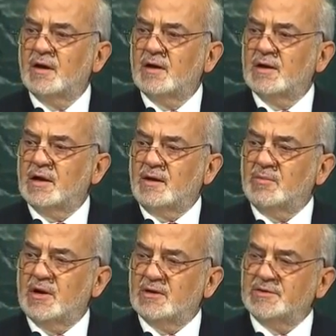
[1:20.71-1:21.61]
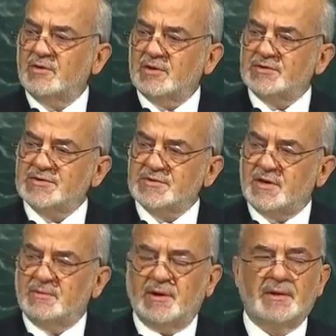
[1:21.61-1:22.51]
Peter Thompson,
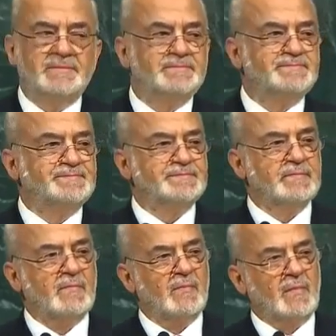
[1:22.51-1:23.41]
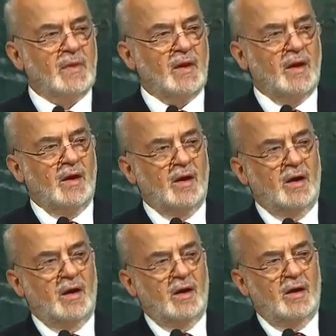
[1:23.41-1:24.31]
for his efforts
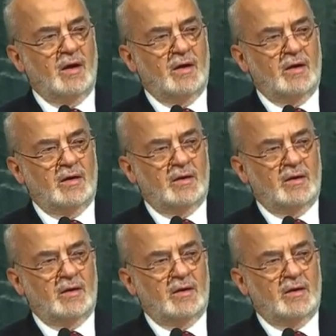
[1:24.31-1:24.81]
and